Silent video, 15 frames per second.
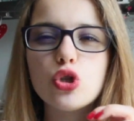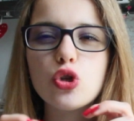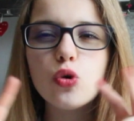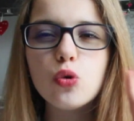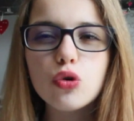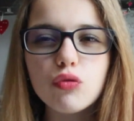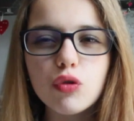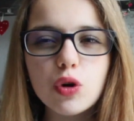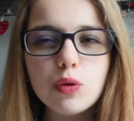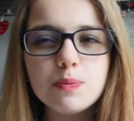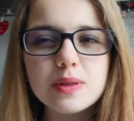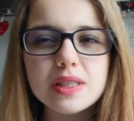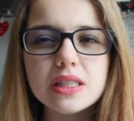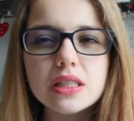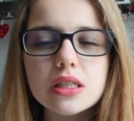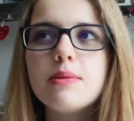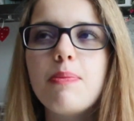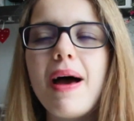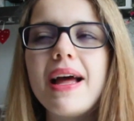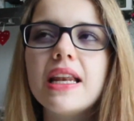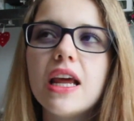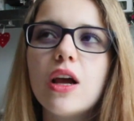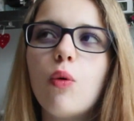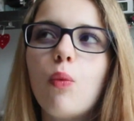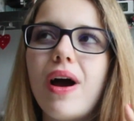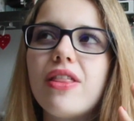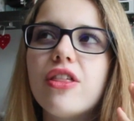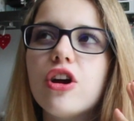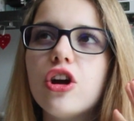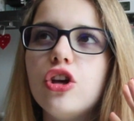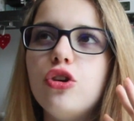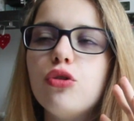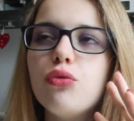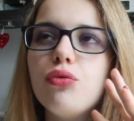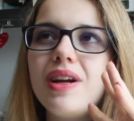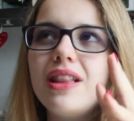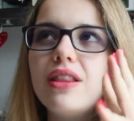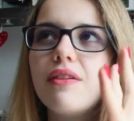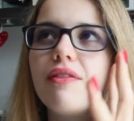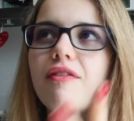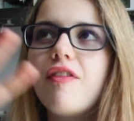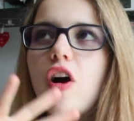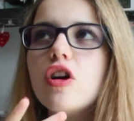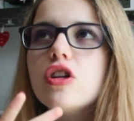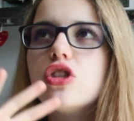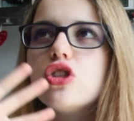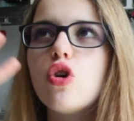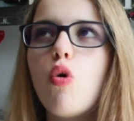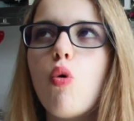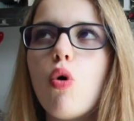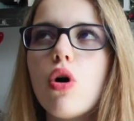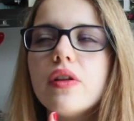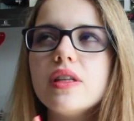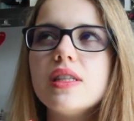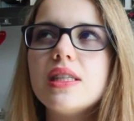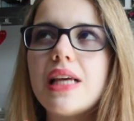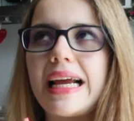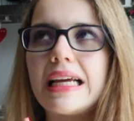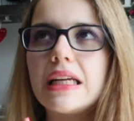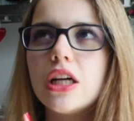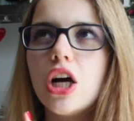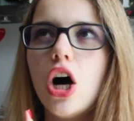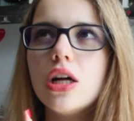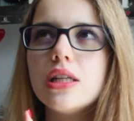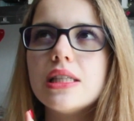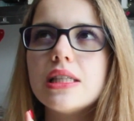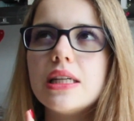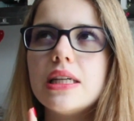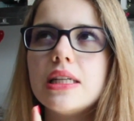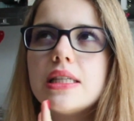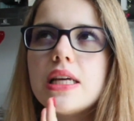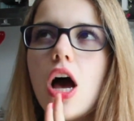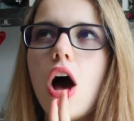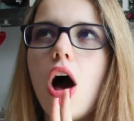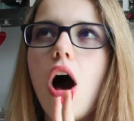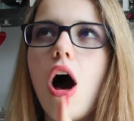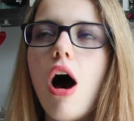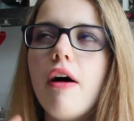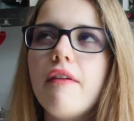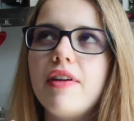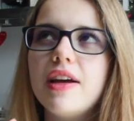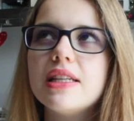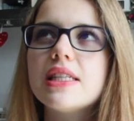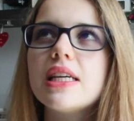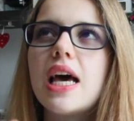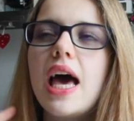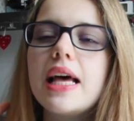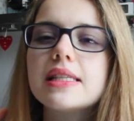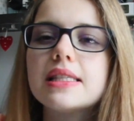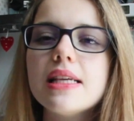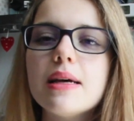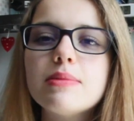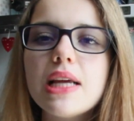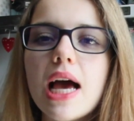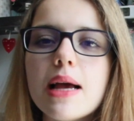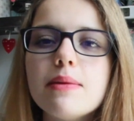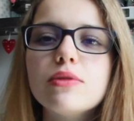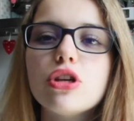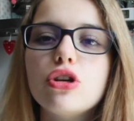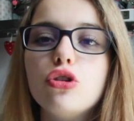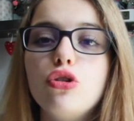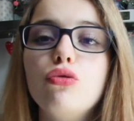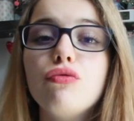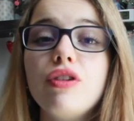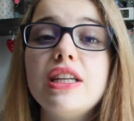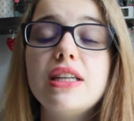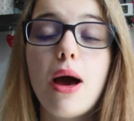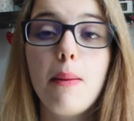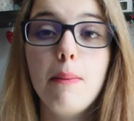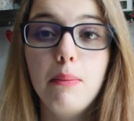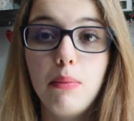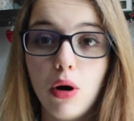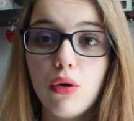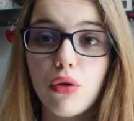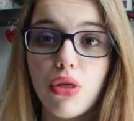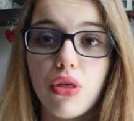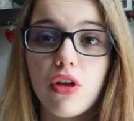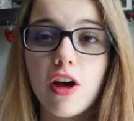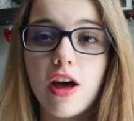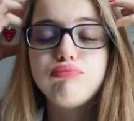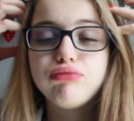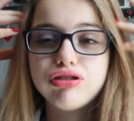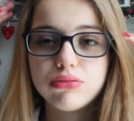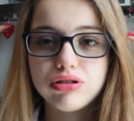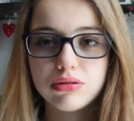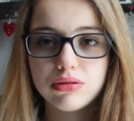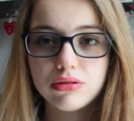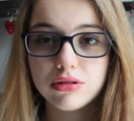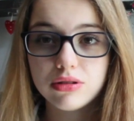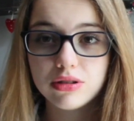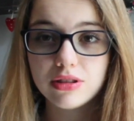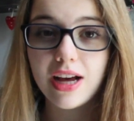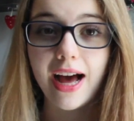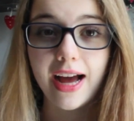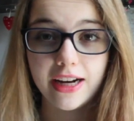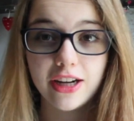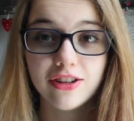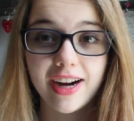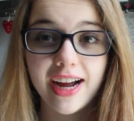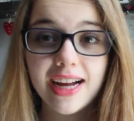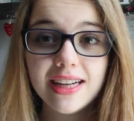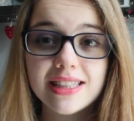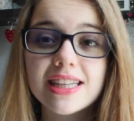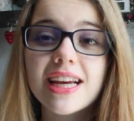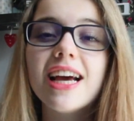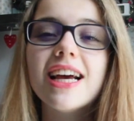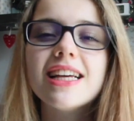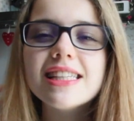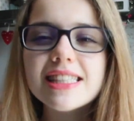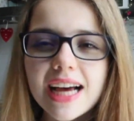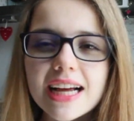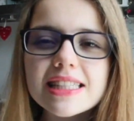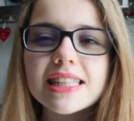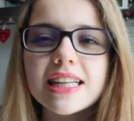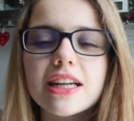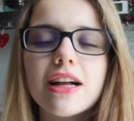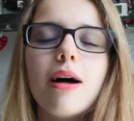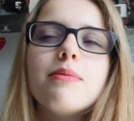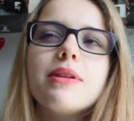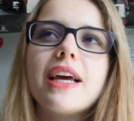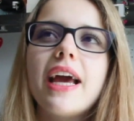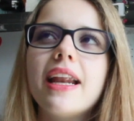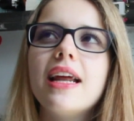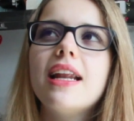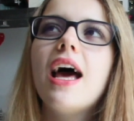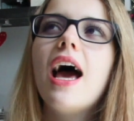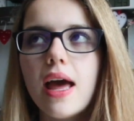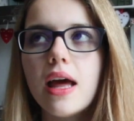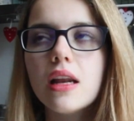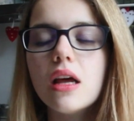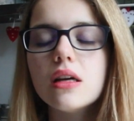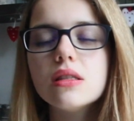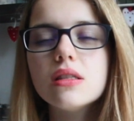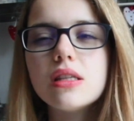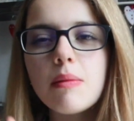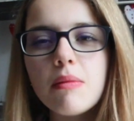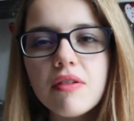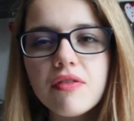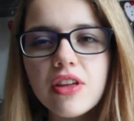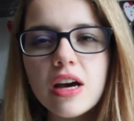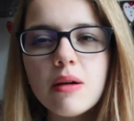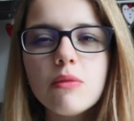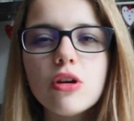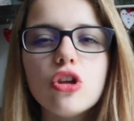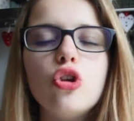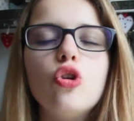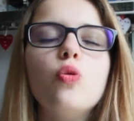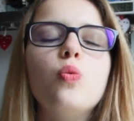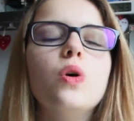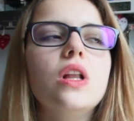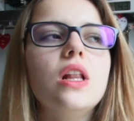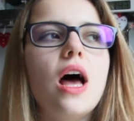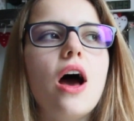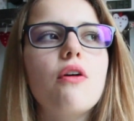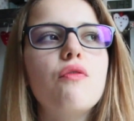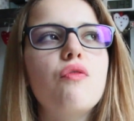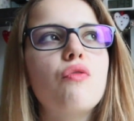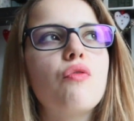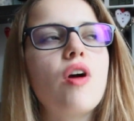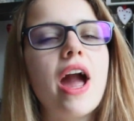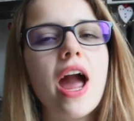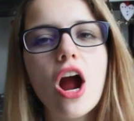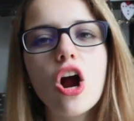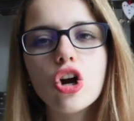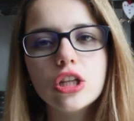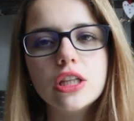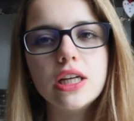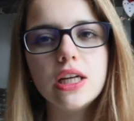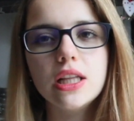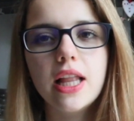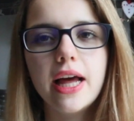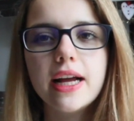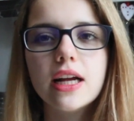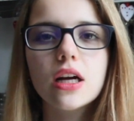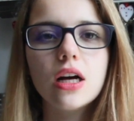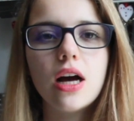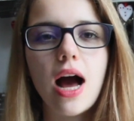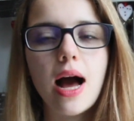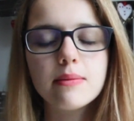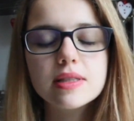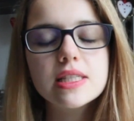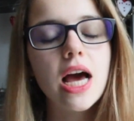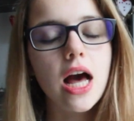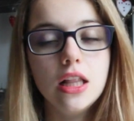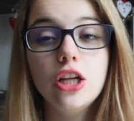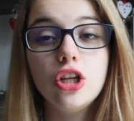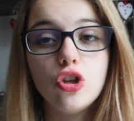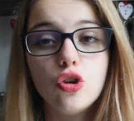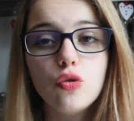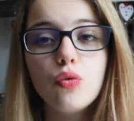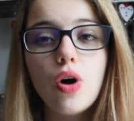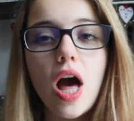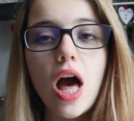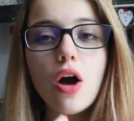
two groups, depending whether you read the first or the second consonant of it. And sometimes you read both. I know, right? Sounds a little complicated. And some of them you will rarely, like I'm telling you,